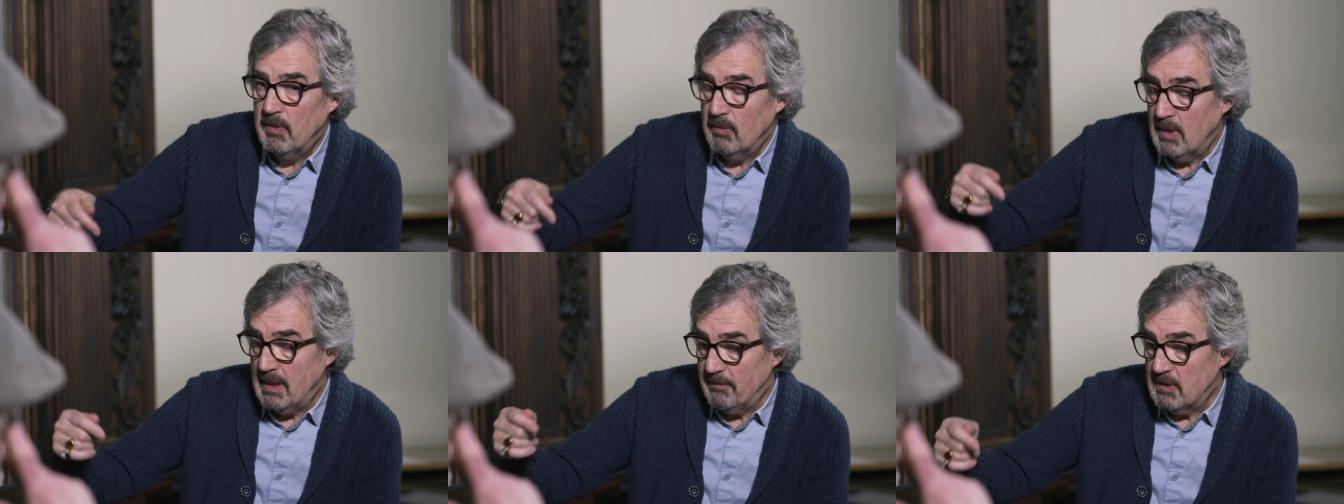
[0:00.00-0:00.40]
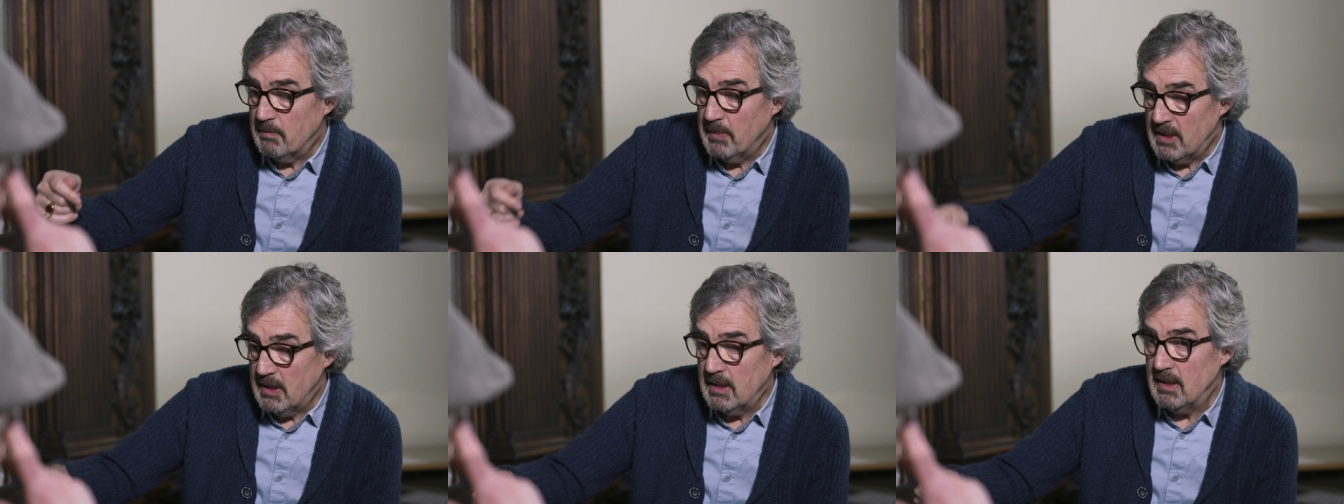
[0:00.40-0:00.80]
wife's
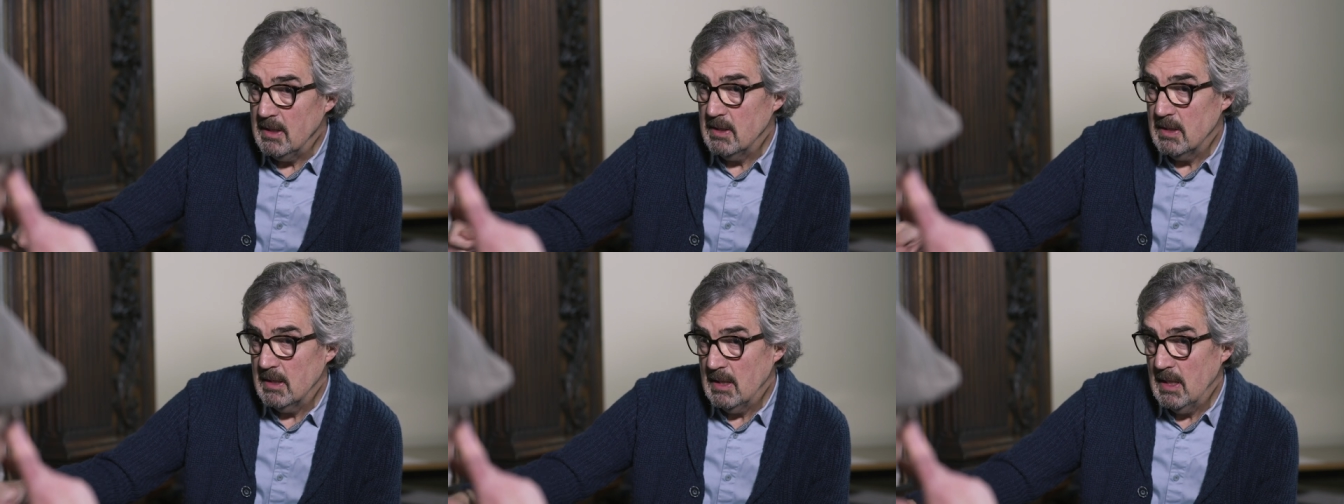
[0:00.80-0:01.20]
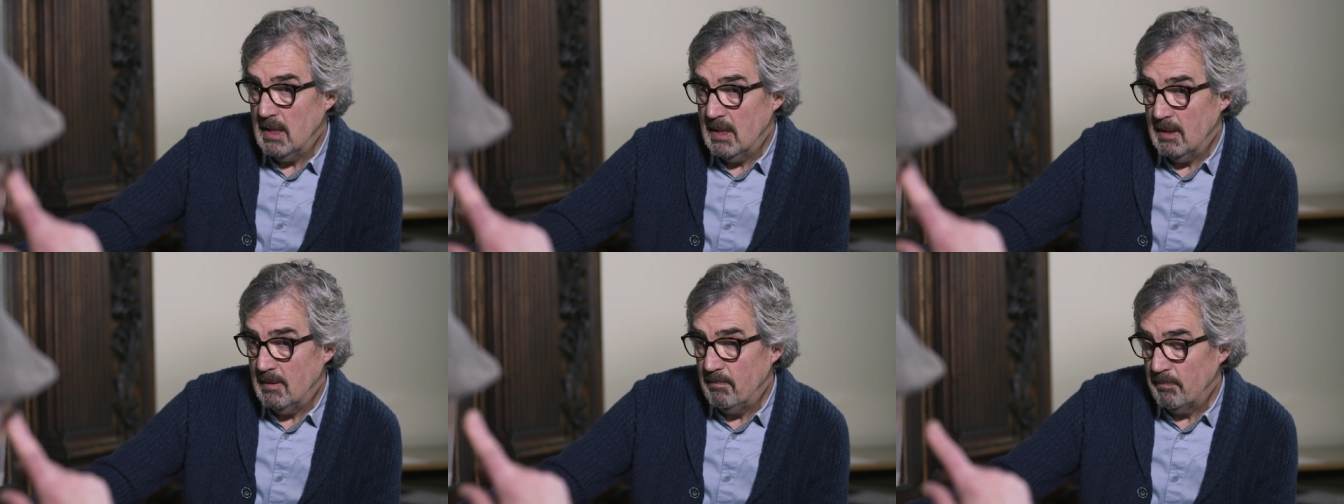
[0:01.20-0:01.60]
Bernie's
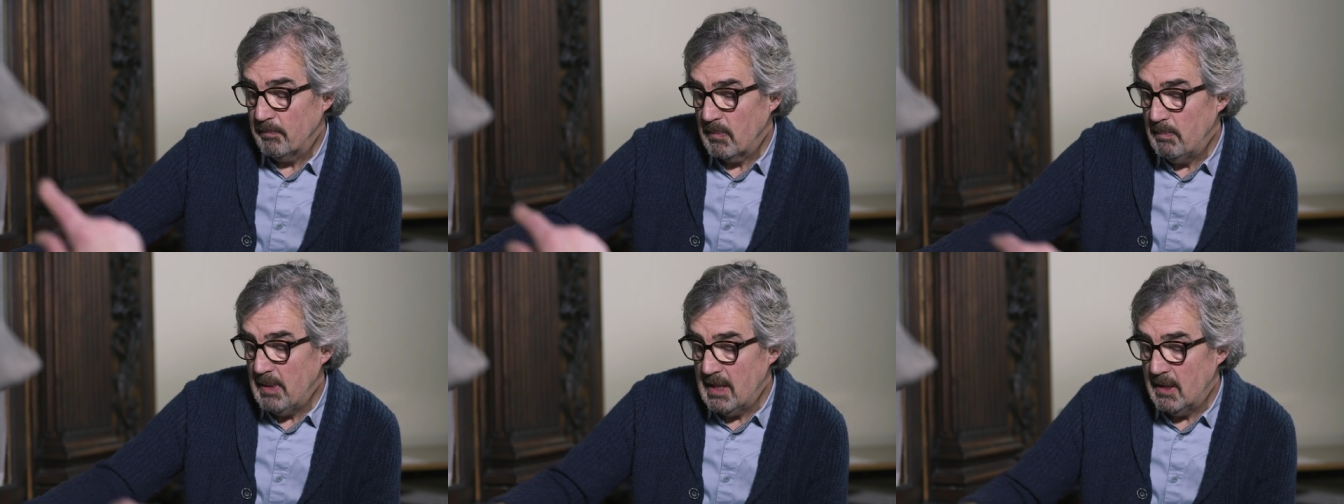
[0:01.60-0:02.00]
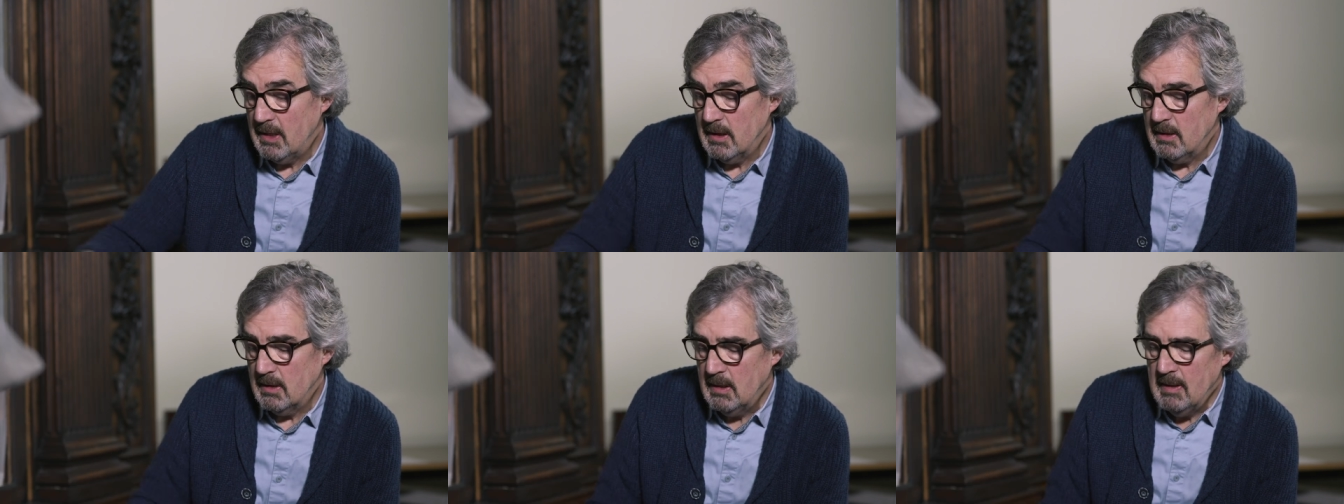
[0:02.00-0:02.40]
um,
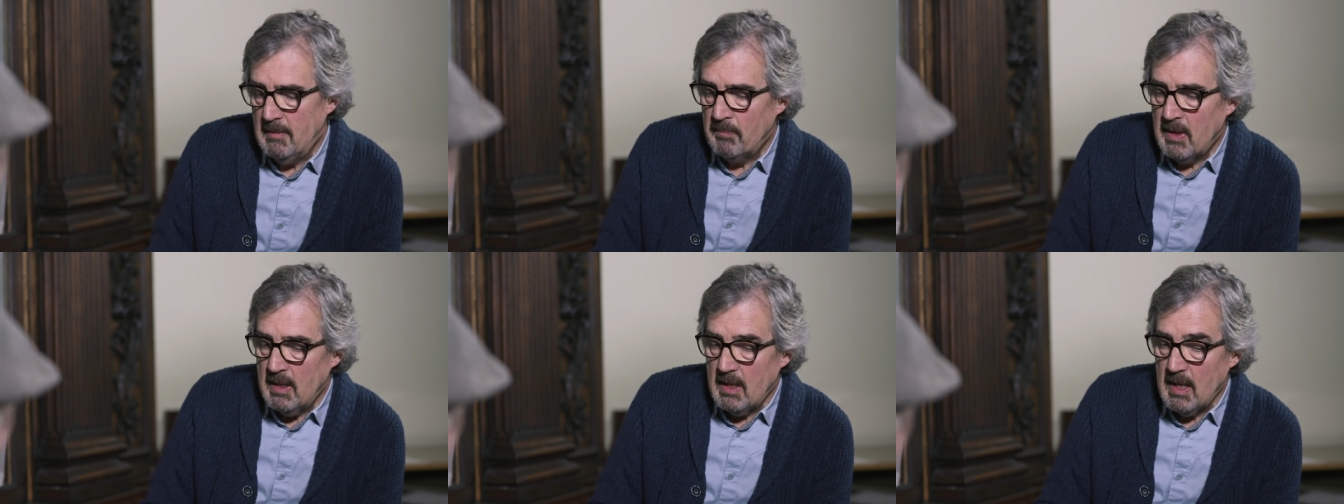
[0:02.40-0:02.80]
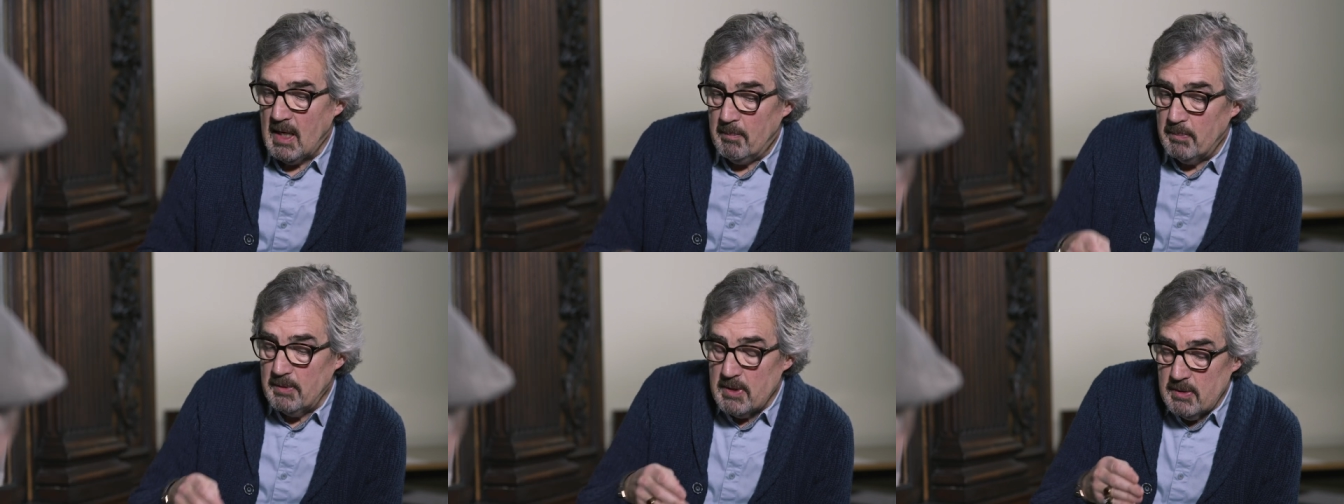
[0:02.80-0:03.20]
burial
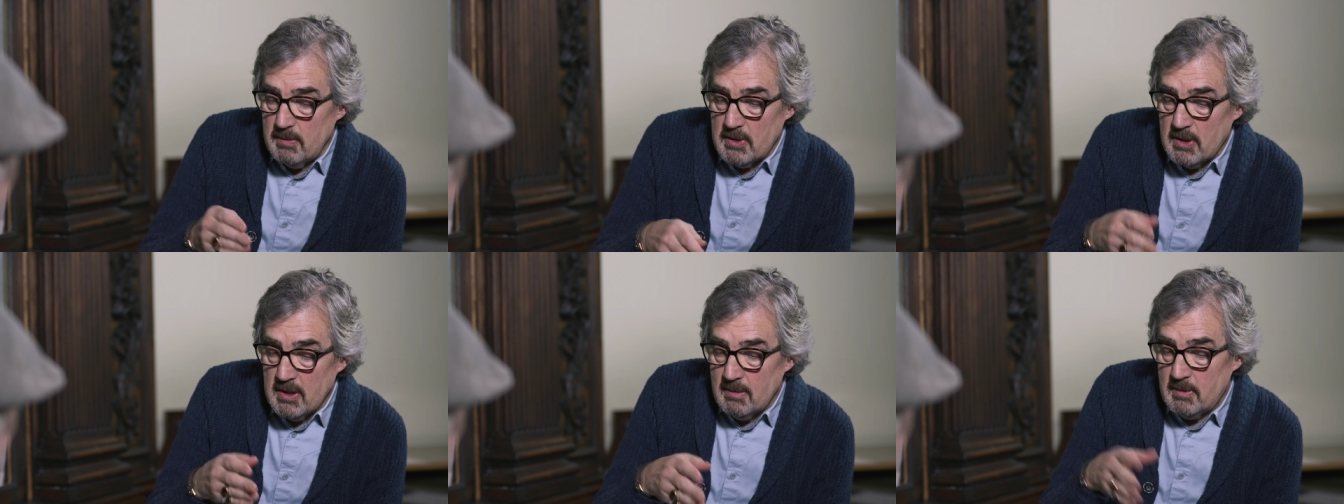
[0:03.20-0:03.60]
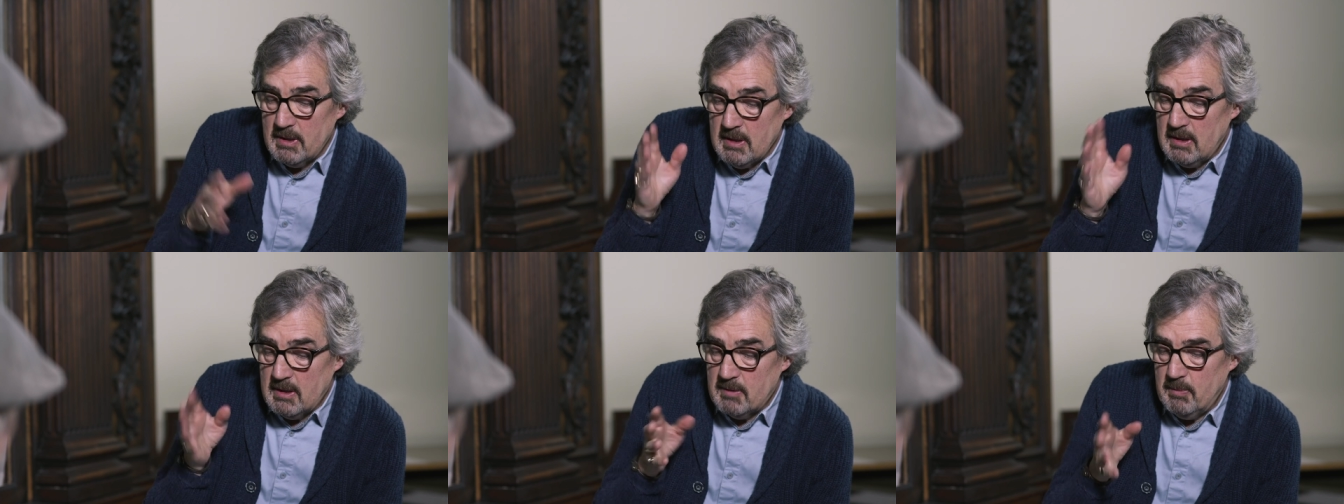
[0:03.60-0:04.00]
and
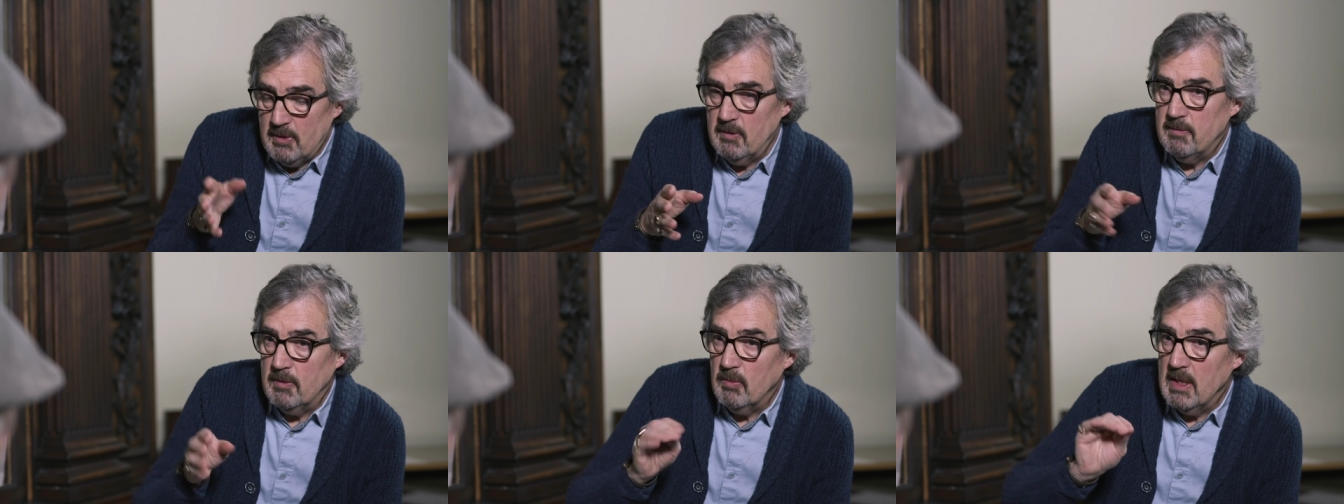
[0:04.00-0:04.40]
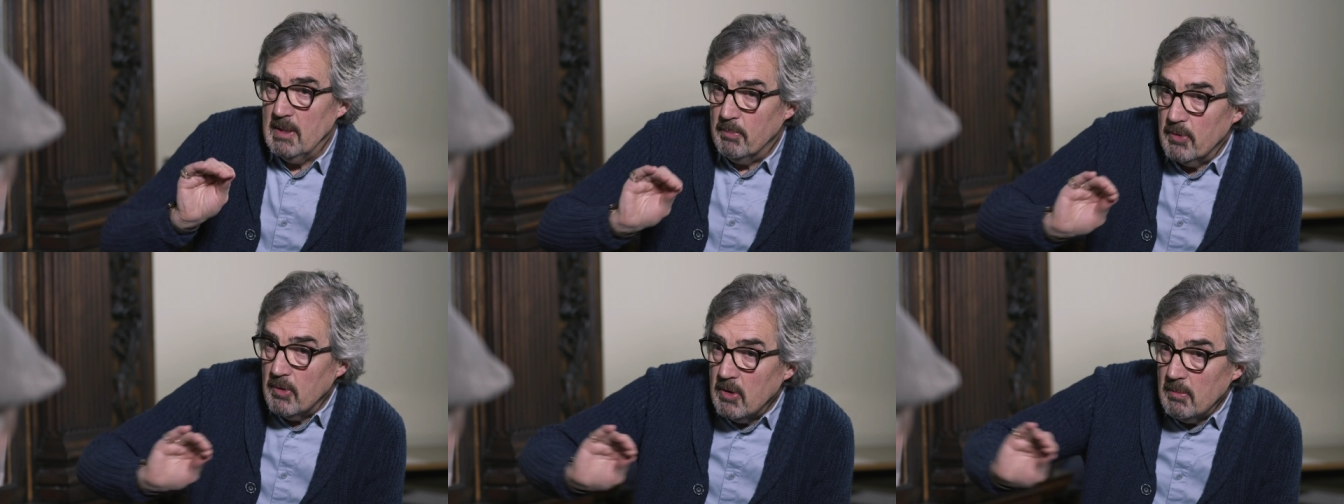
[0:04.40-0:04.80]
Dermot, in his beautiful way,
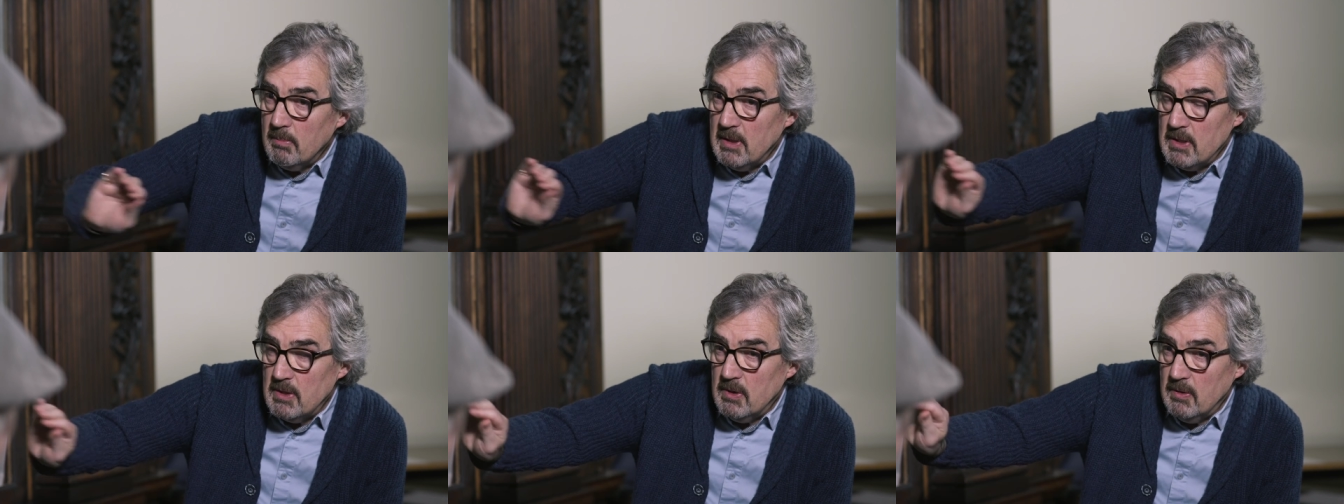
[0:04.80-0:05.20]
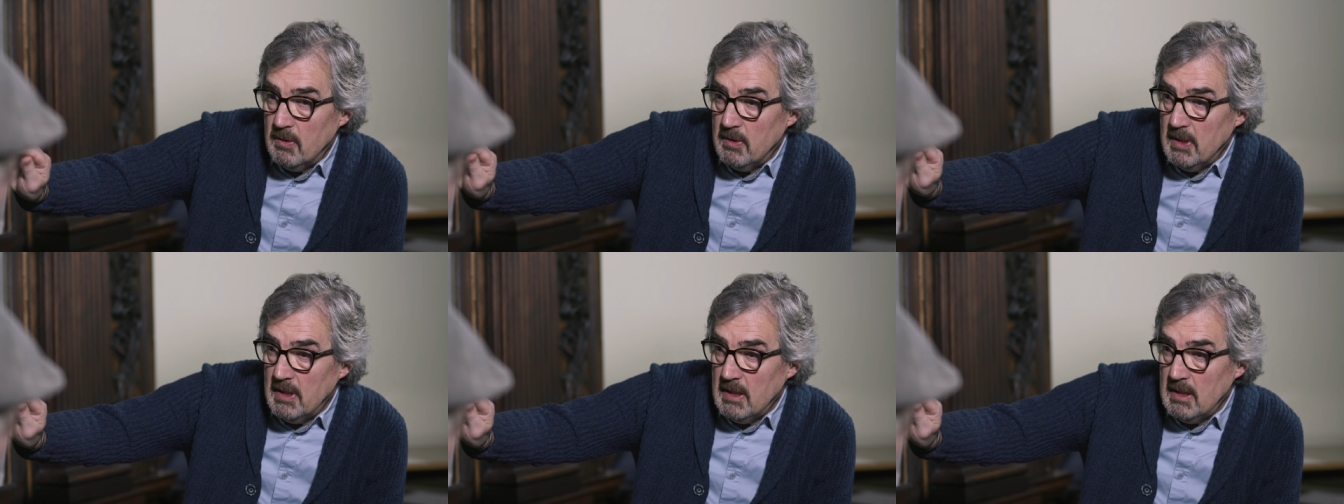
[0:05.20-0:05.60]
brought me
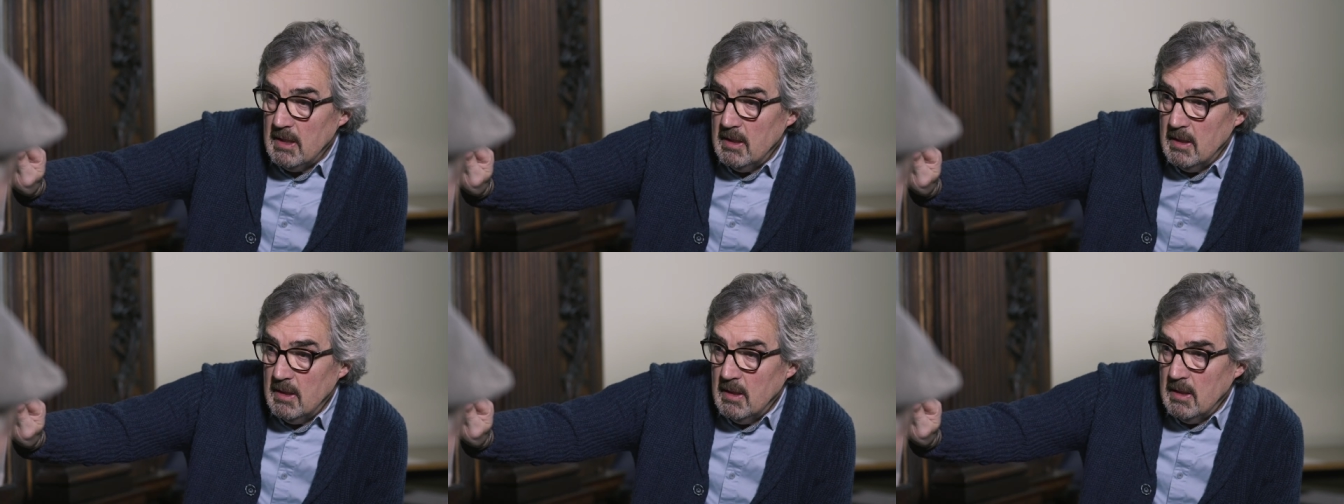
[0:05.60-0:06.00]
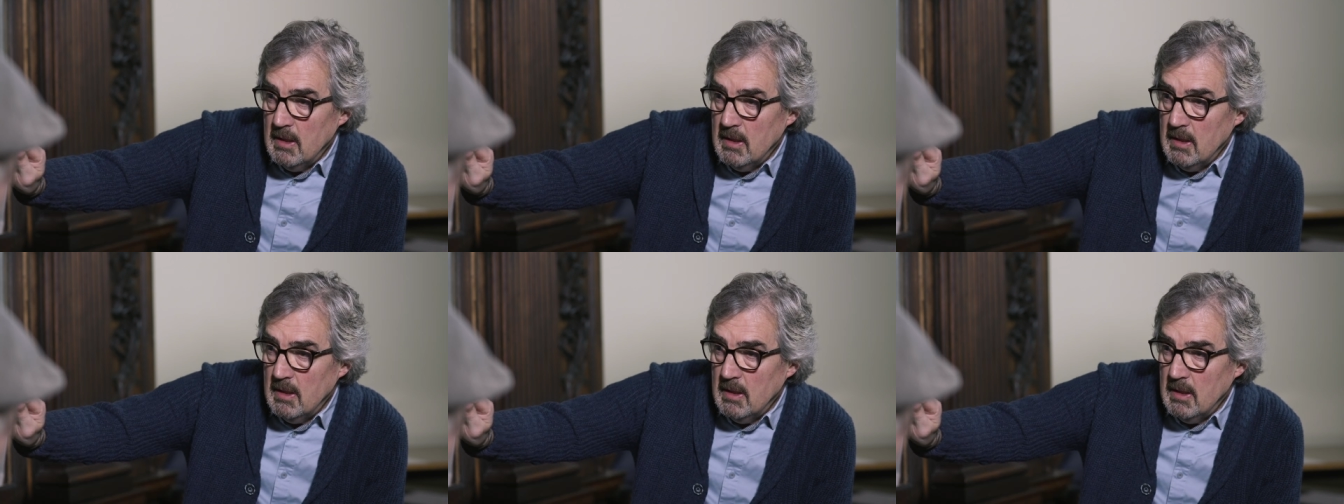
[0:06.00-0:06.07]
to the